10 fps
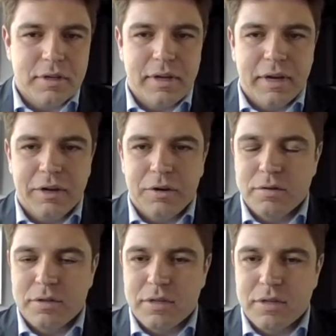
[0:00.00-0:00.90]

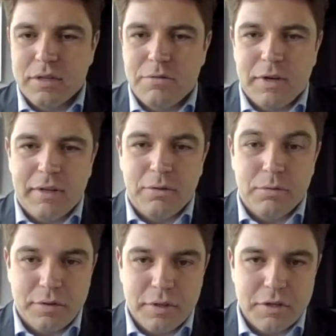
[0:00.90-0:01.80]
across different
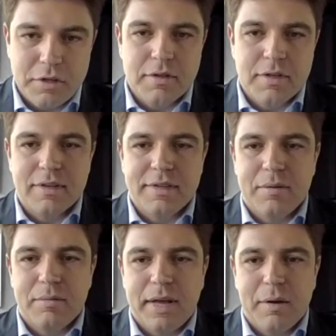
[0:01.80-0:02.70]
jurisdictions. At the
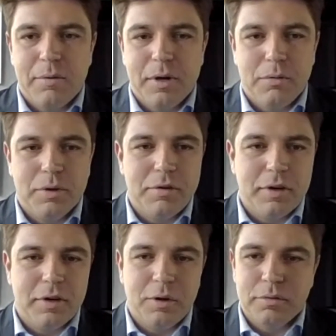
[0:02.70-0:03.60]
same time, we are looking
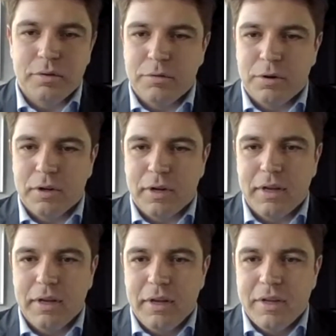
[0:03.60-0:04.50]
very closely for the
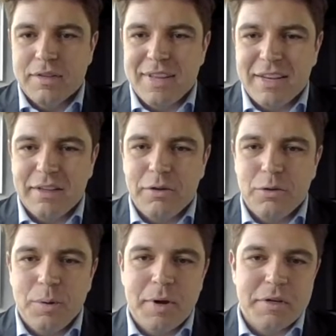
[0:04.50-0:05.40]
certain
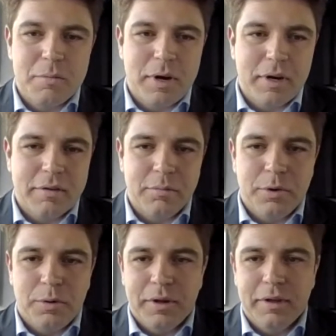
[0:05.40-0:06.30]
new emerging markets in
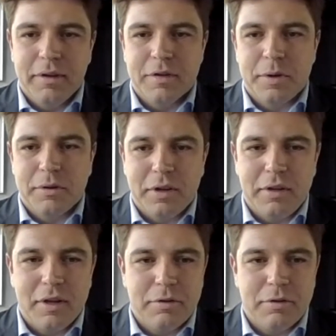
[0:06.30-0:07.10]
Poland, especially